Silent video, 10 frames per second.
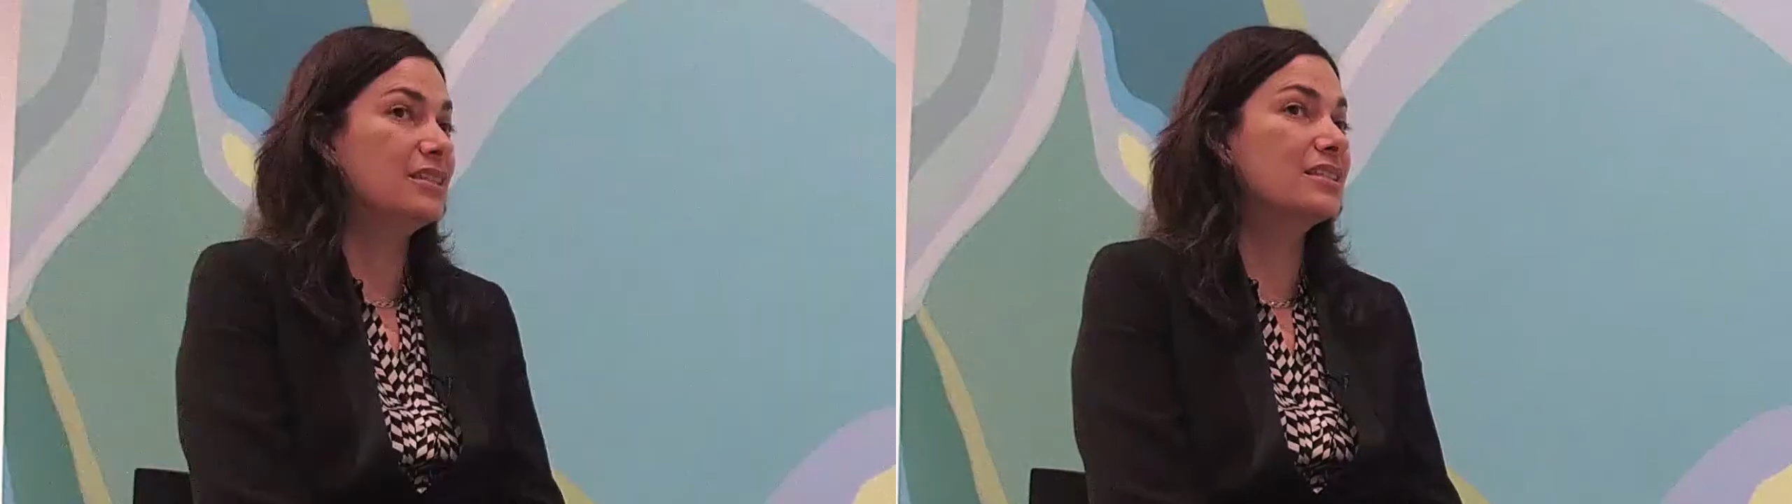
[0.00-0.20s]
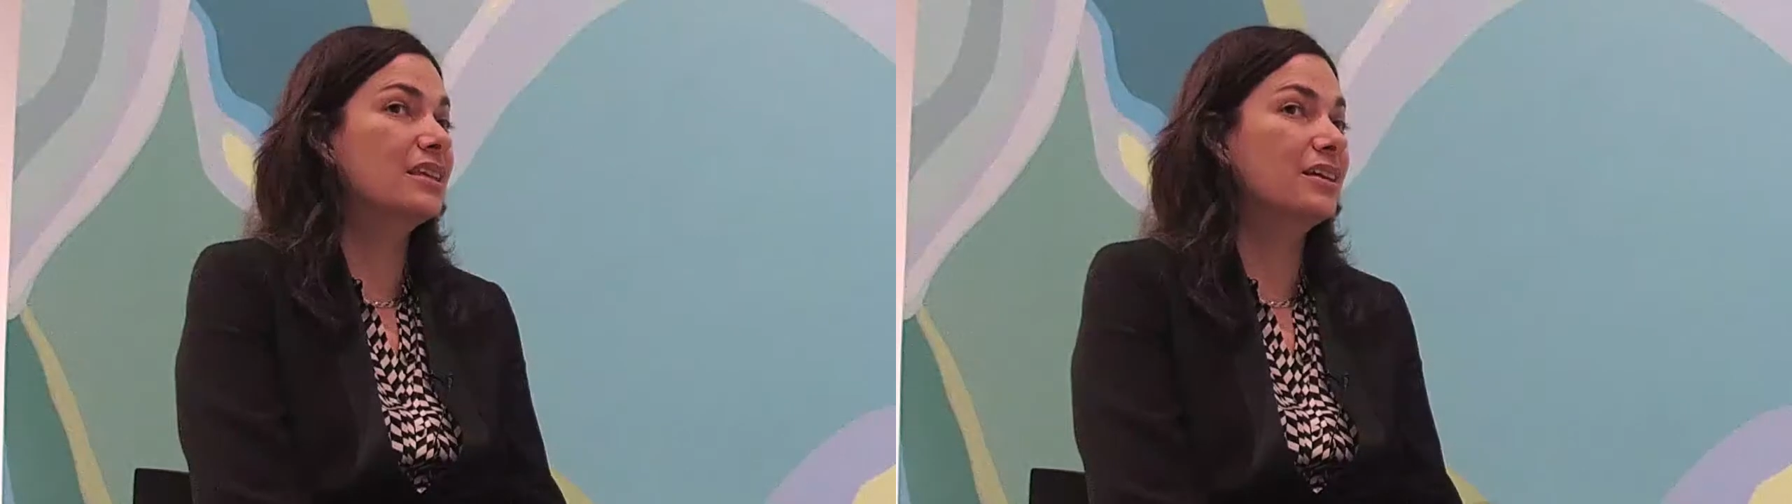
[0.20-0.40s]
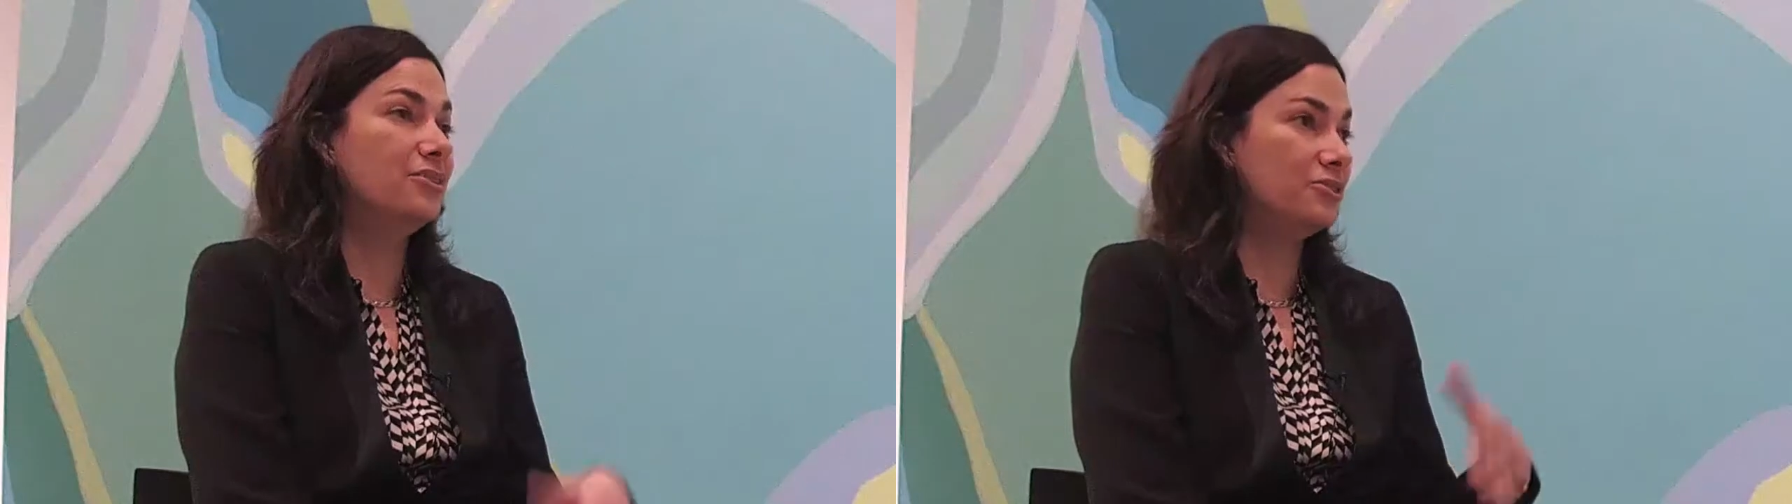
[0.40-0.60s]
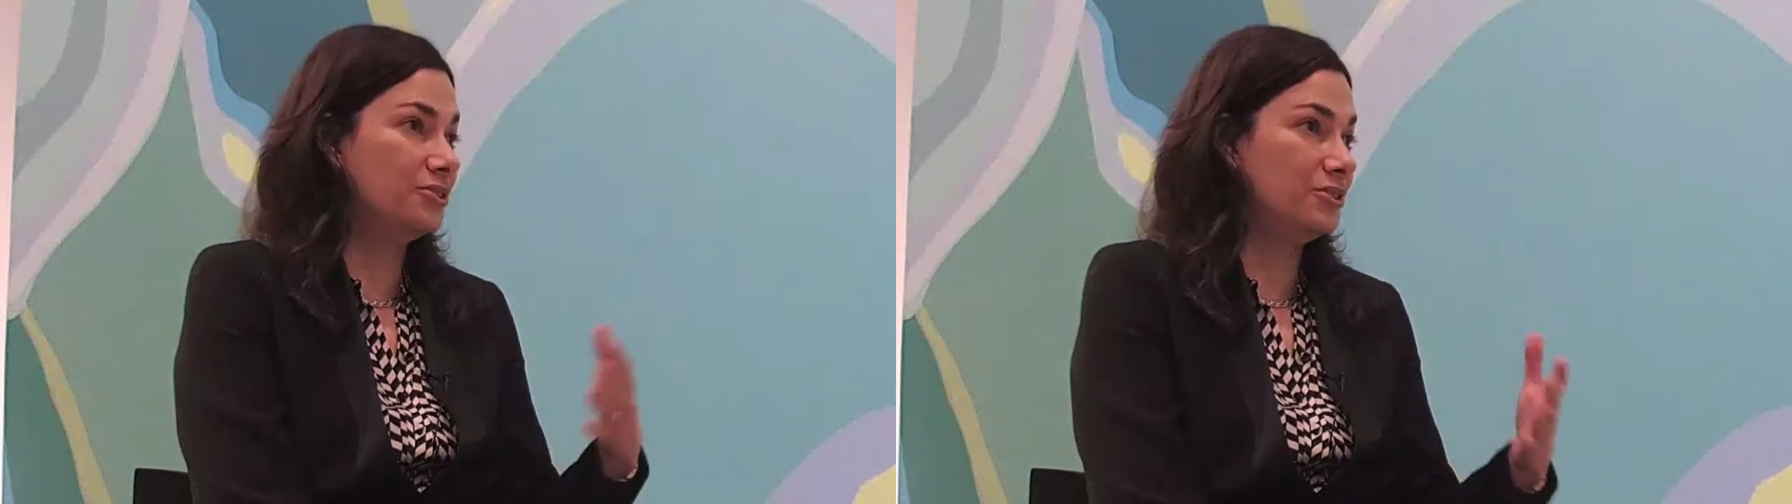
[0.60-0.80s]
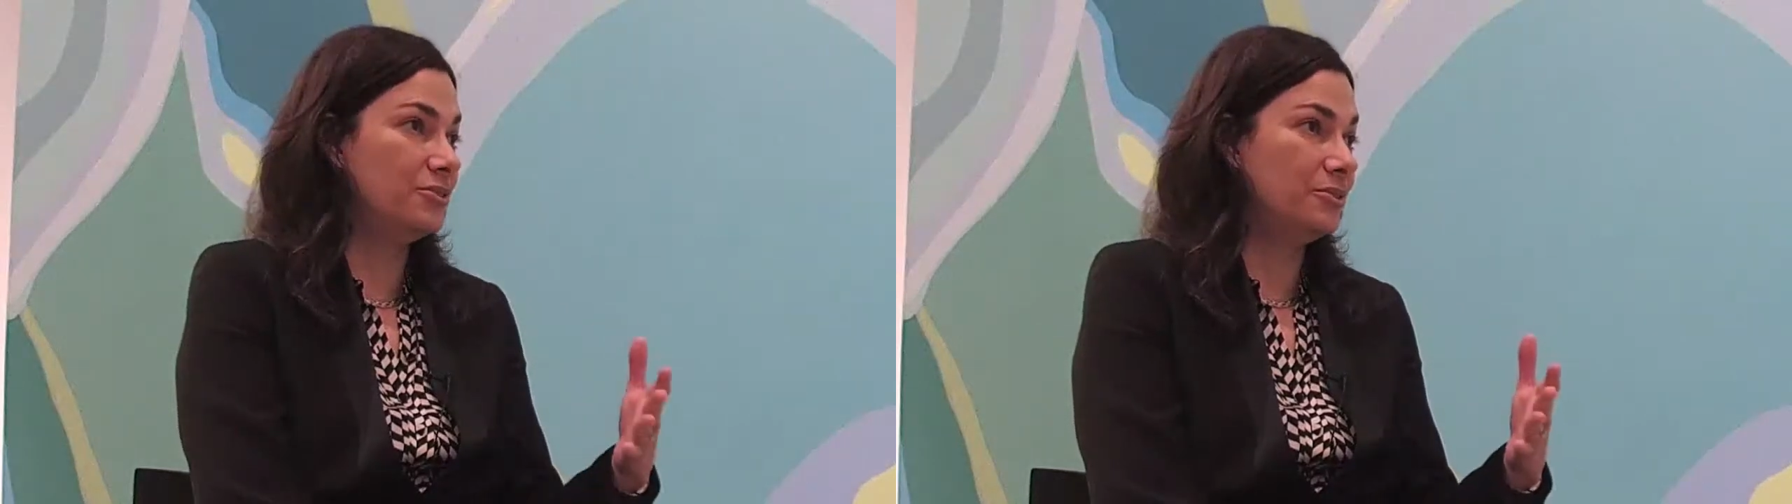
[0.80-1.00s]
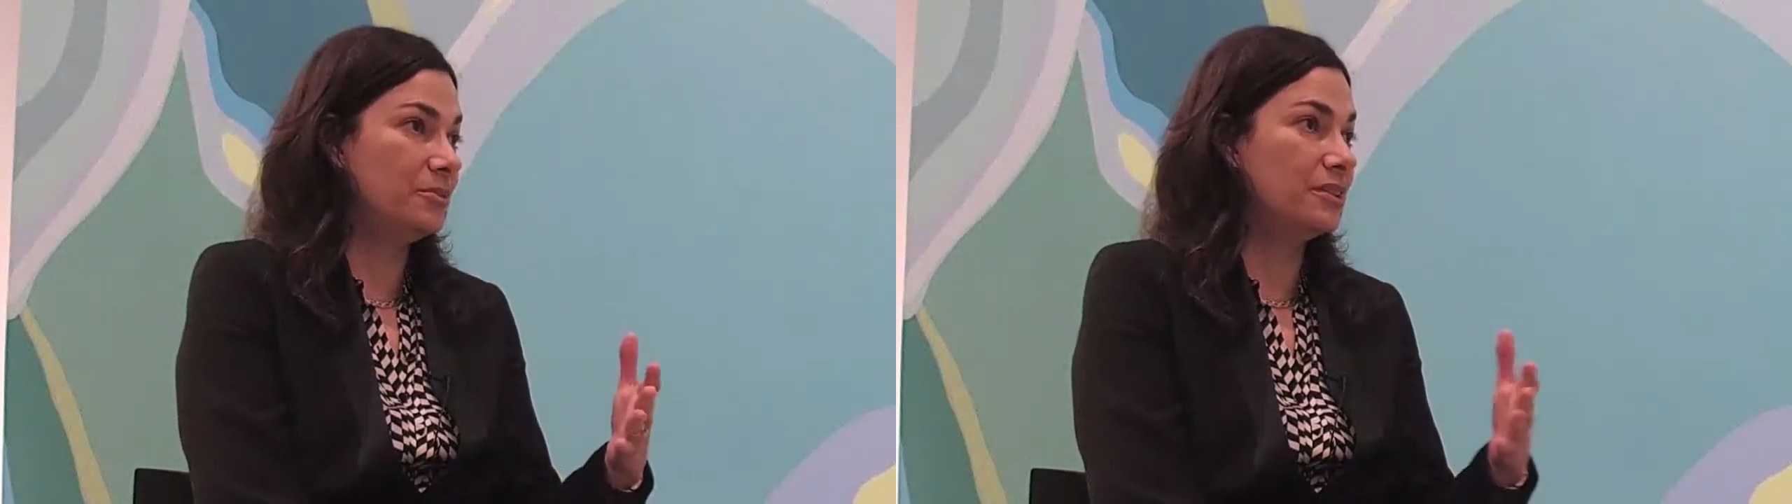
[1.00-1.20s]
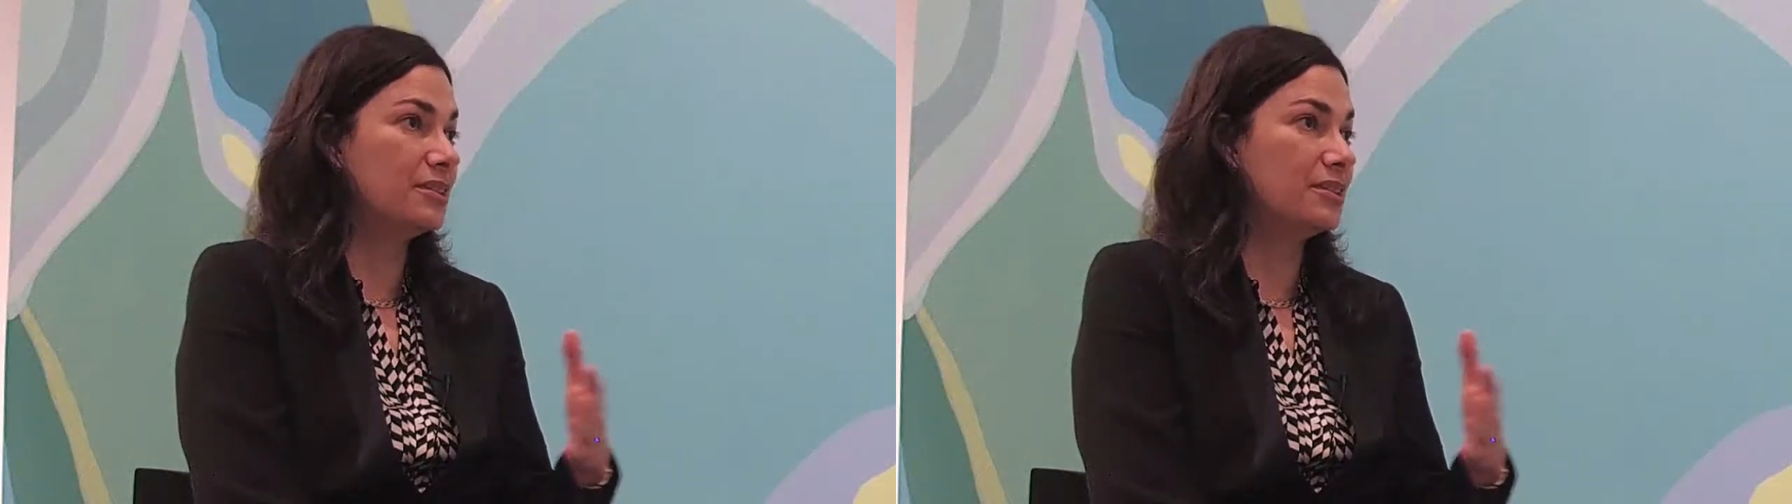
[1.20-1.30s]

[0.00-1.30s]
the scale too. I mean,